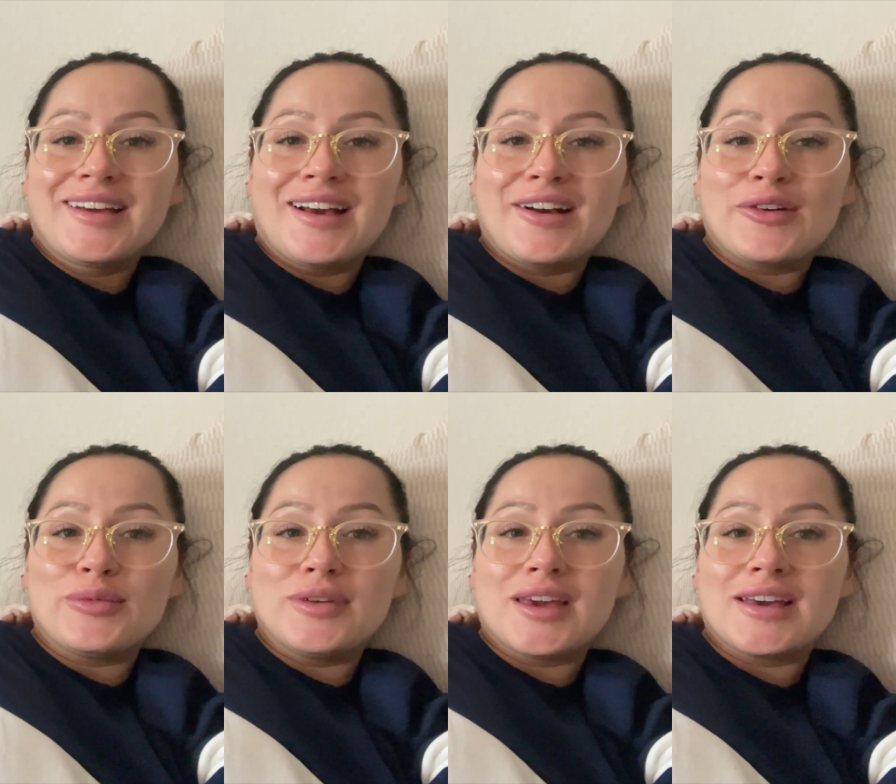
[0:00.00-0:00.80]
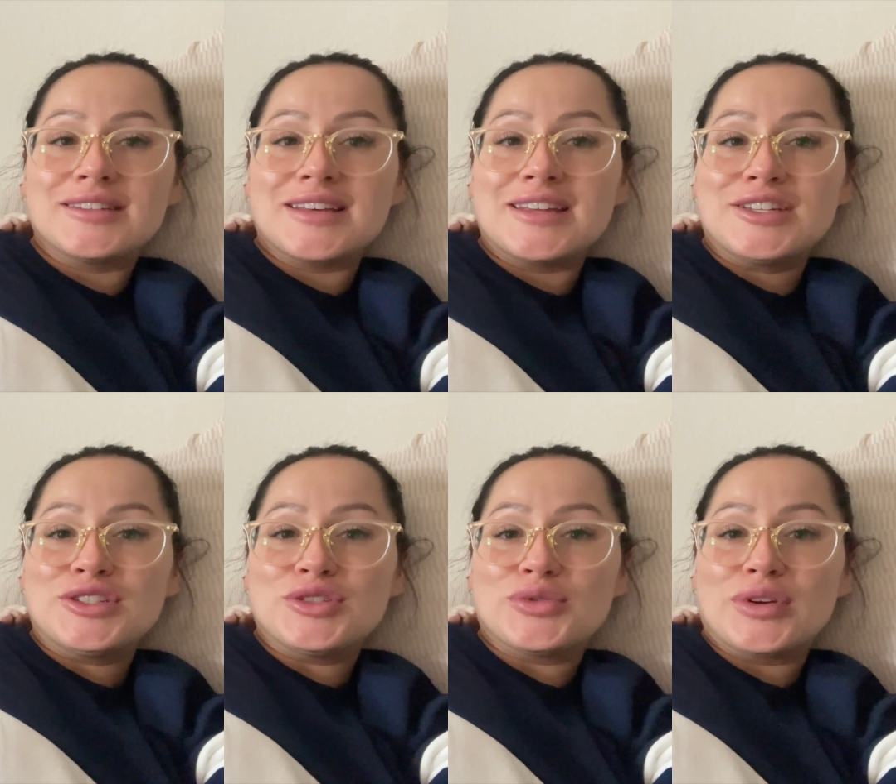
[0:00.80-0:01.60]
I hope you guys
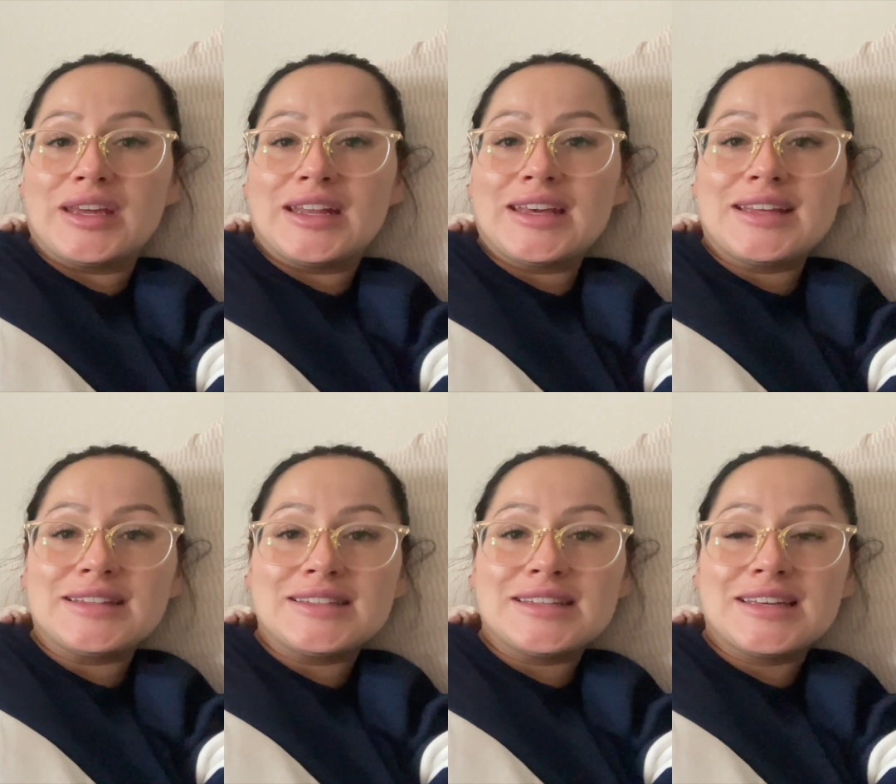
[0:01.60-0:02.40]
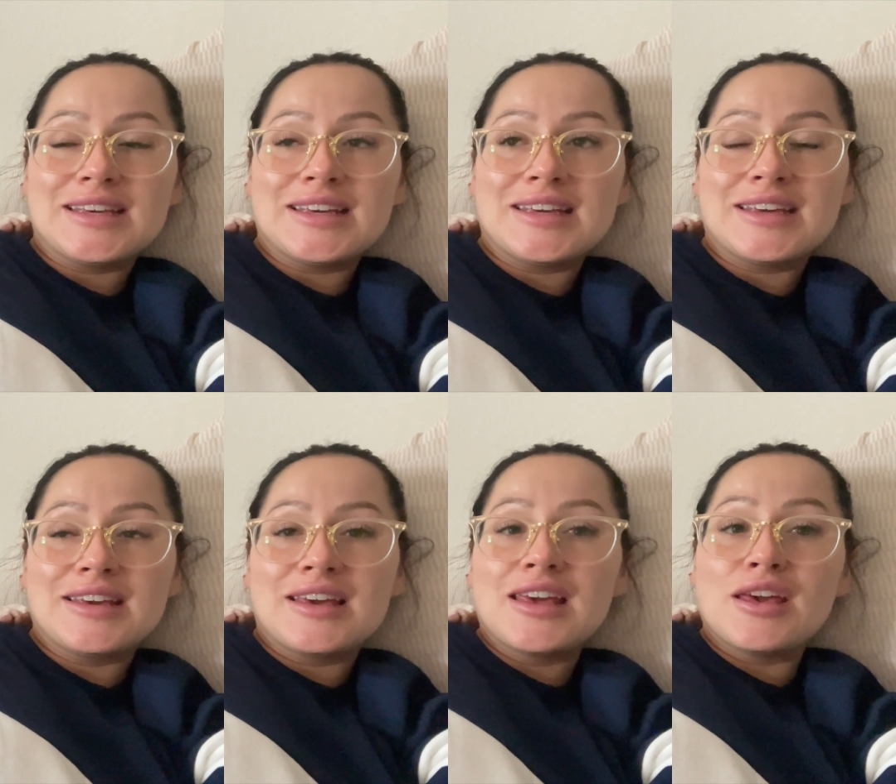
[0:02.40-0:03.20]
enjoyed it.
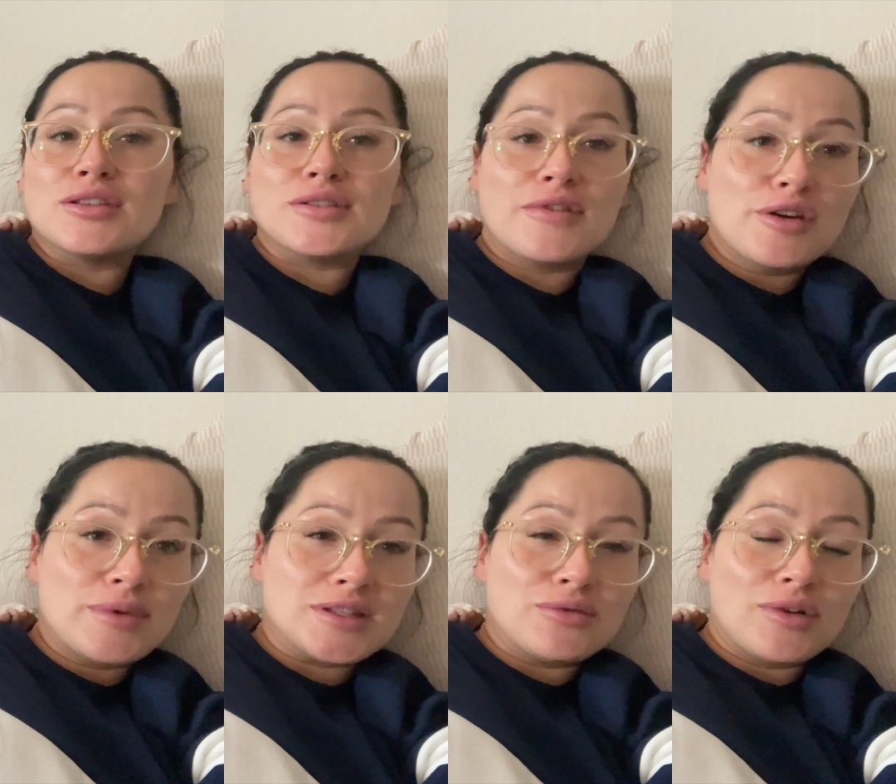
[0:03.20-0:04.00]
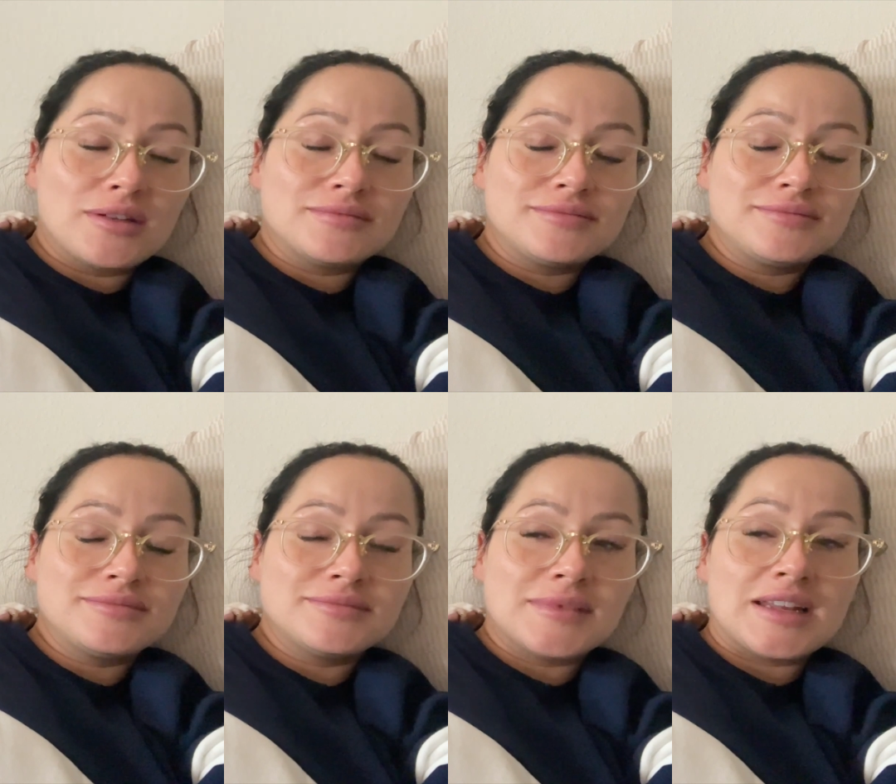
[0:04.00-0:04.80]
It was a very busy one.
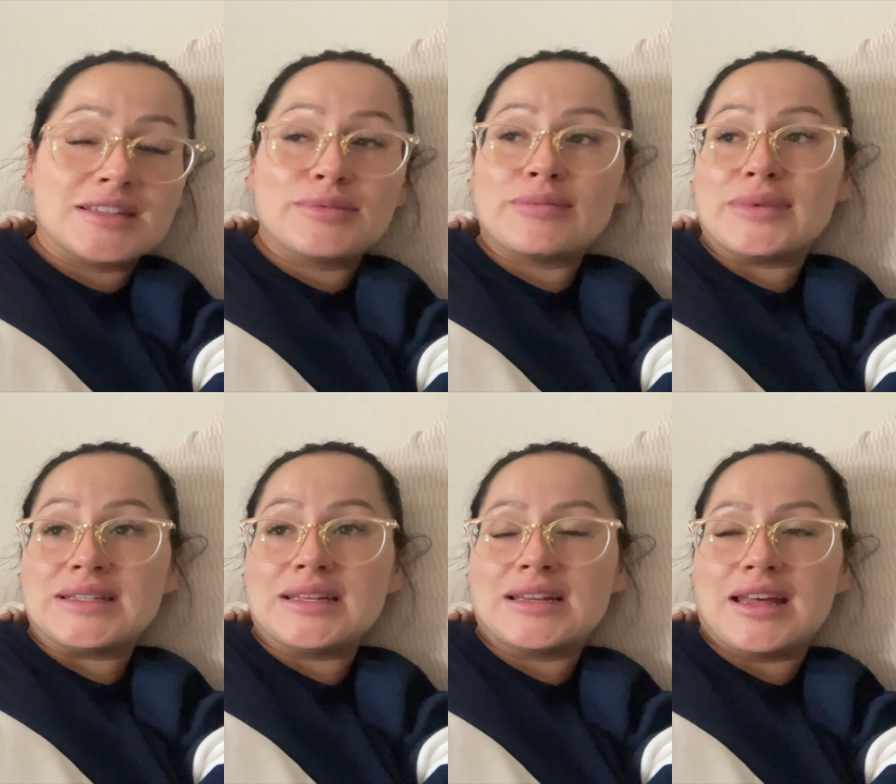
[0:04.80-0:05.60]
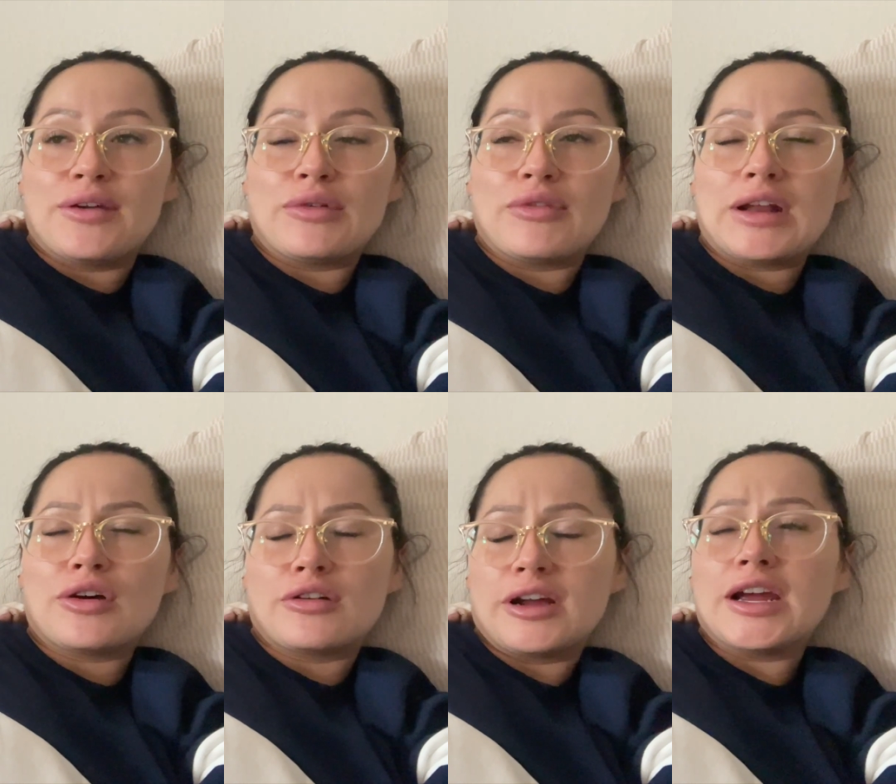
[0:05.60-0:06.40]
And it's been busy today. We ran
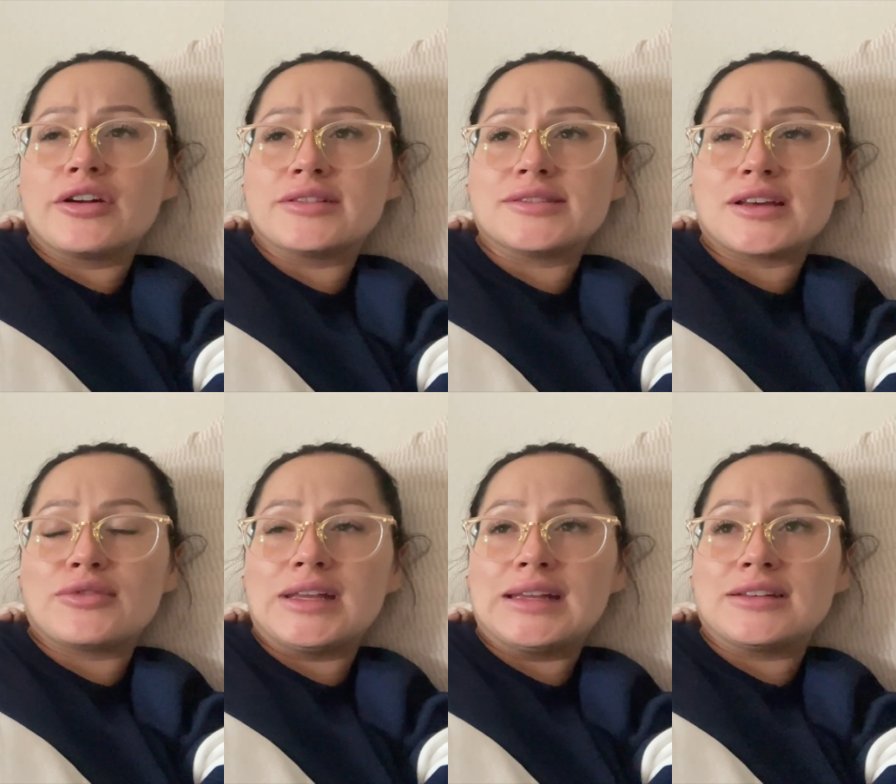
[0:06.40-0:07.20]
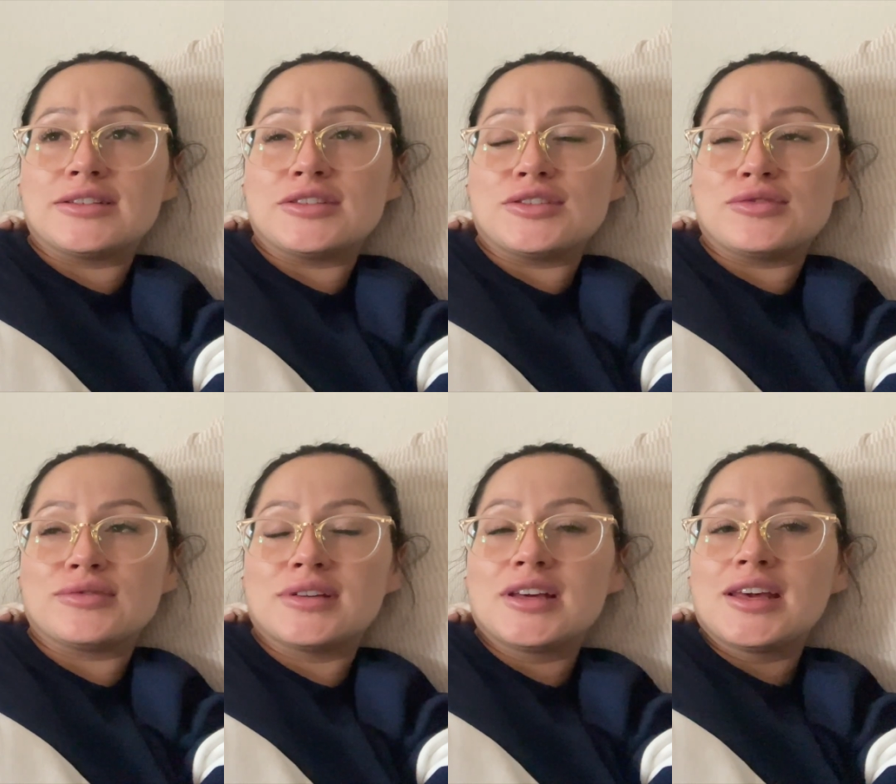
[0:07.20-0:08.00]
all our errands that we needed to do.
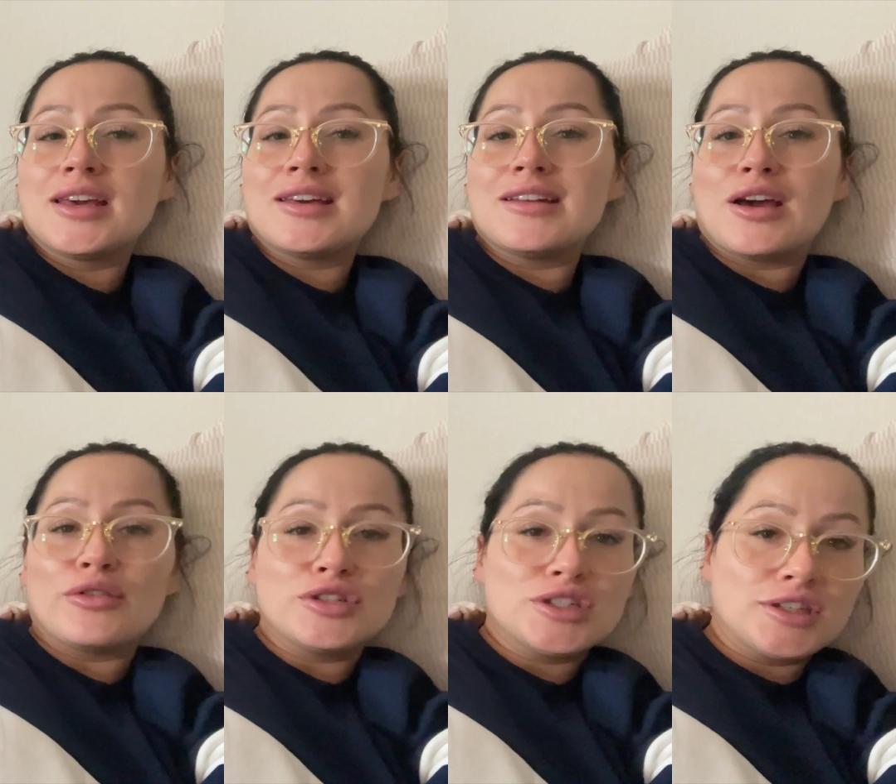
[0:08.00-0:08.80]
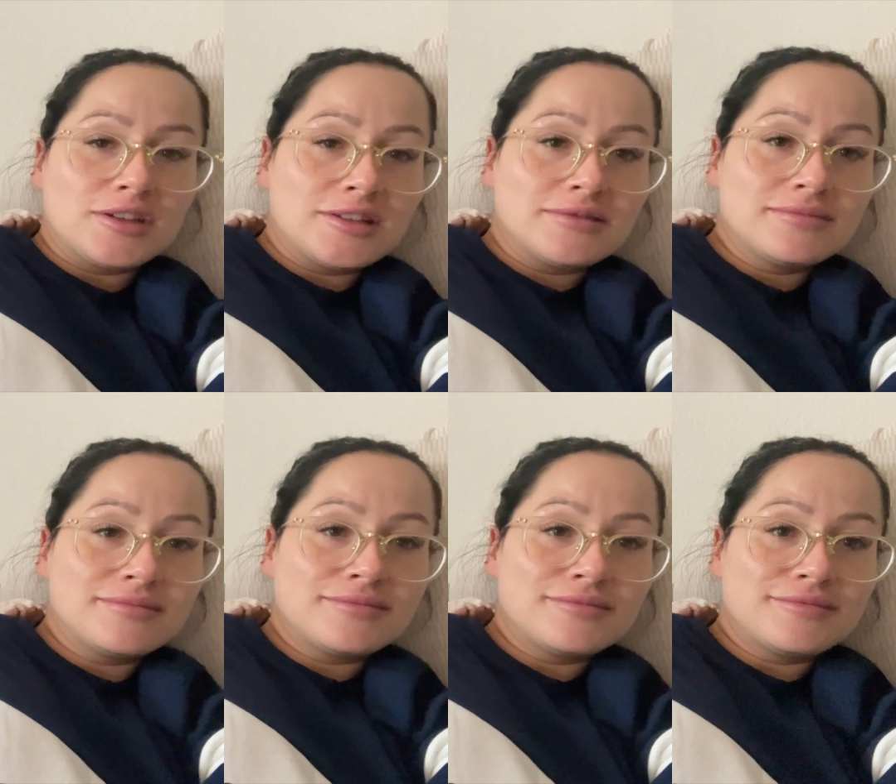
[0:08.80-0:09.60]
Now we're chilling
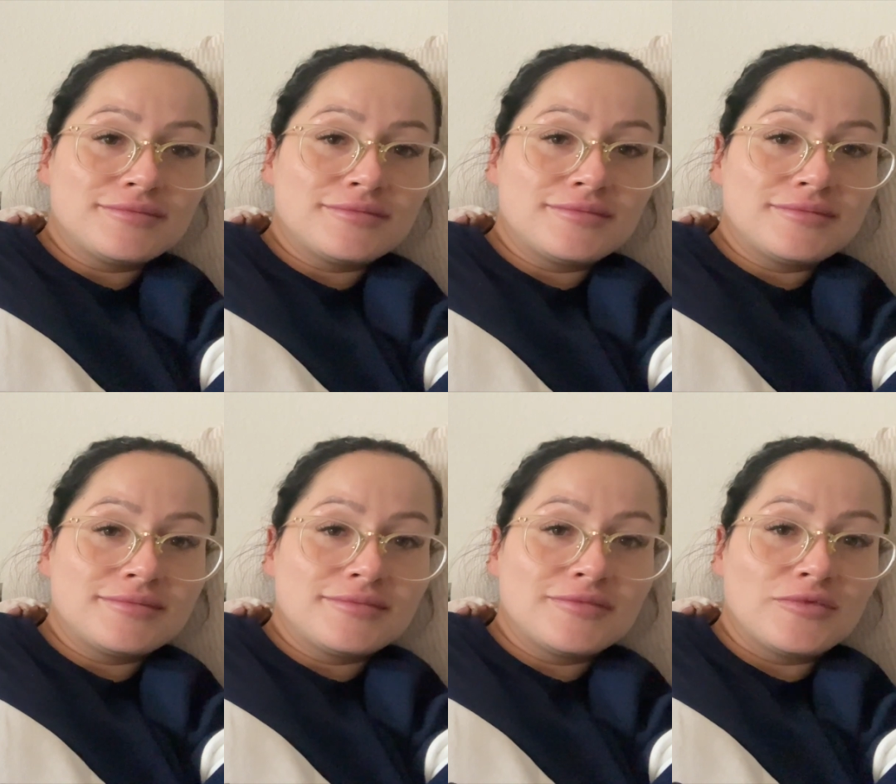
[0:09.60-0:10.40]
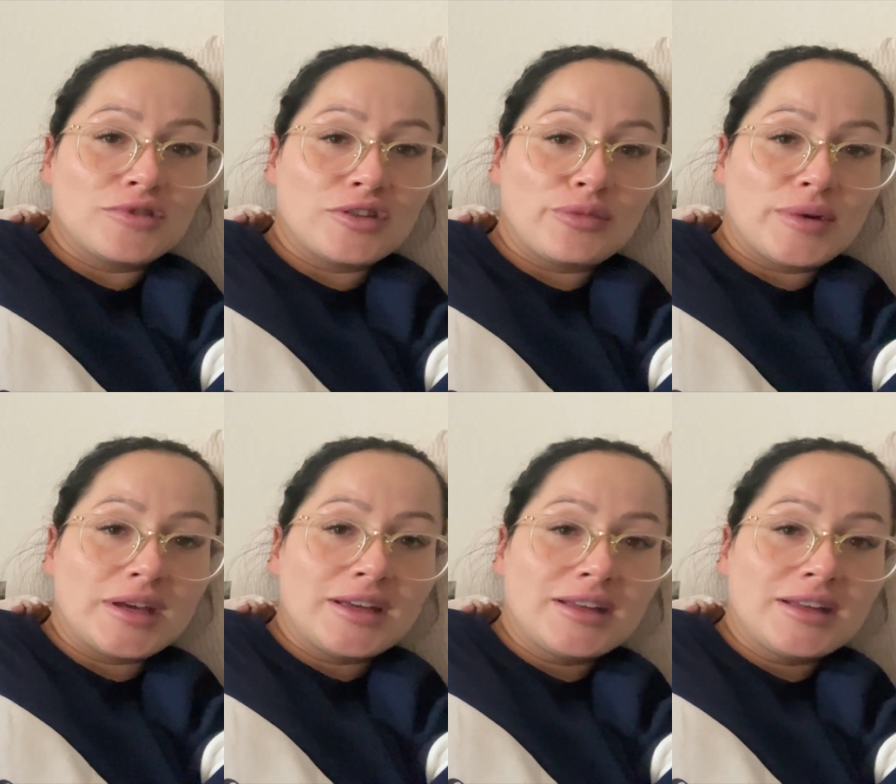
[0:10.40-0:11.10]
for a little bit.